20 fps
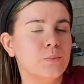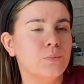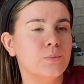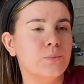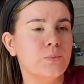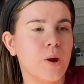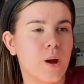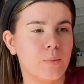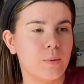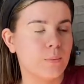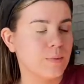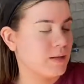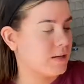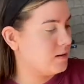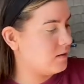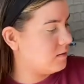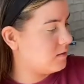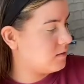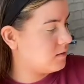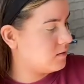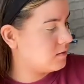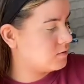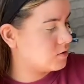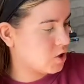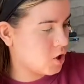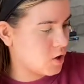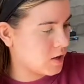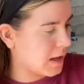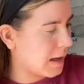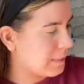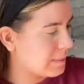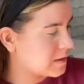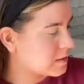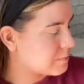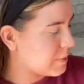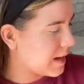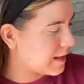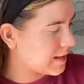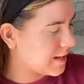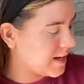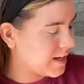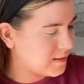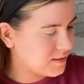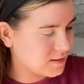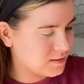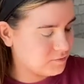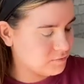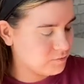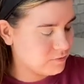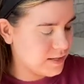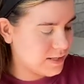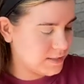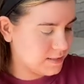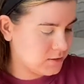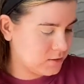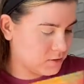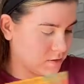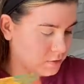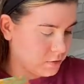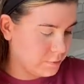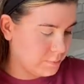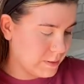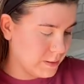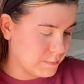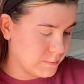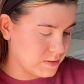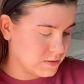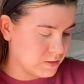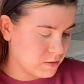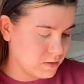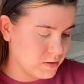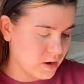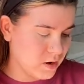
probably don't get this palette. That really doesn't look pigmented.